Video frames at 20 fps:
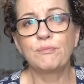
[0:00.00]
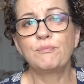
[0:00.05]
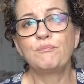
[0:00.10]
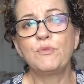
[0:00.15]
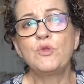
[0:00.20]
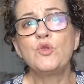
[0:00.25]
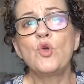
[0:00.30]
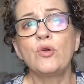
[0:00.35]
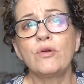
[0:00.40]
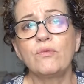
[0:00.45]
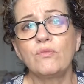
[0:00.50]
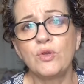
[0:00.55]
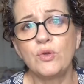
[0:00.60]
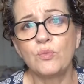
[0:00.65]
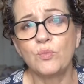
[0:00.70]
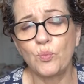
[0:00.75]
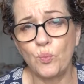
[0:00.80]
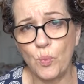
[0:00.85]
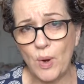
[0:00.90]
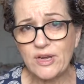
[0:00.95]
not
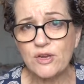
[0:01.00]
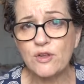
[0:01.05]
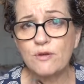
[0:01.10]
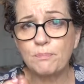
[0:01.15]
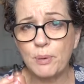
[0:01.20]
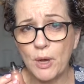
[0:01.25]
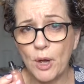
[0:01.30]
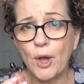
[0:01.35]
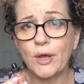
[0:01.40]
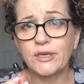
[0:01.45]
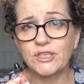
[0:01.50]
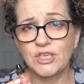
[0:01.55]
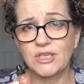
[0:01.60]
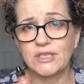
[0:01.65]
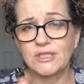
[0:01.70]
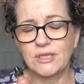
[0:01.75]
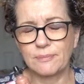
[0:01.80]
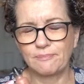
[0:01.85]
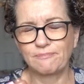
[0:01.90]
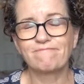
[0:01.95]
when you
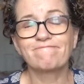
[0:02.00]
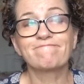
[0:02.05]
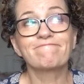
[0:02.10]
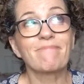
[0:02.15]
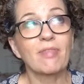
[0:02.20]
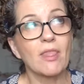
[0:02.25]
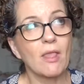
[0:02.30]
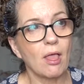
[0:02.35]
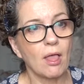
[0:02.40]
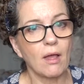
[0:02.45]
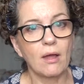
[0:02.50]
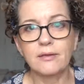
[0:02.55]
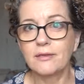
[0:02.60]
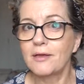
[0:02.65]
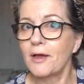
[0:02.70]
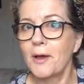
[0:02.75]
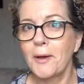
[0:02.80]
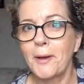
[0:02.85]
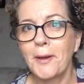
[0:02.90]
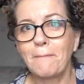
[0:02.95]
purchase.
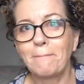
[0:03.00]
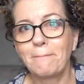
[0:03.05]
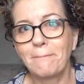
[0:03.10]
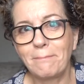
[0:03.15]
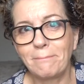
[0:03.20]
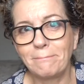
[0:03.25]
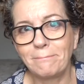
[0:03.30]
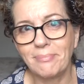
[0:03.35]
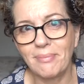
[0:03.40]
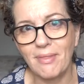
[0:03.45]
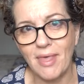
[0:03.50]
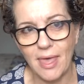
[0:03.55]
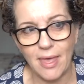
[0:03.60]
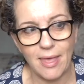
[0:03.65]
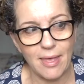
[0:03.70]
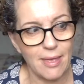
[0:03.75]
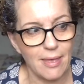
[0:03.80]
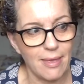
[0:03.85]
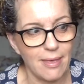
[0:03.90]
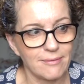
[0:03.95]
Let
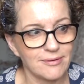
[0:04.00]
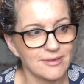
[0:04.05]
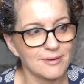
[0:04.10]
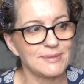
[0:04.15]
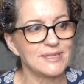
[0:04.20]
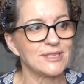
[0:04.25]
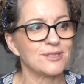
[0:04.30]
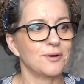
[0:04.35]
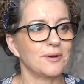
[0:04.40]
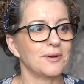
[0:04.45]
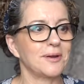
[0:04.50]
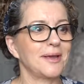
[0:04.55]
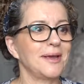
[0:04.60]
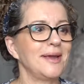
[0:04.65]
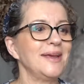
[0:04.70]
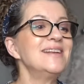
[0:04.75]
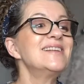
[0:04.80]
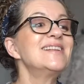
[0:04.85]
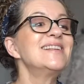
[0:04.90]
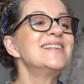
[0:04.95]
me start
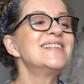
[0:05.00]
again.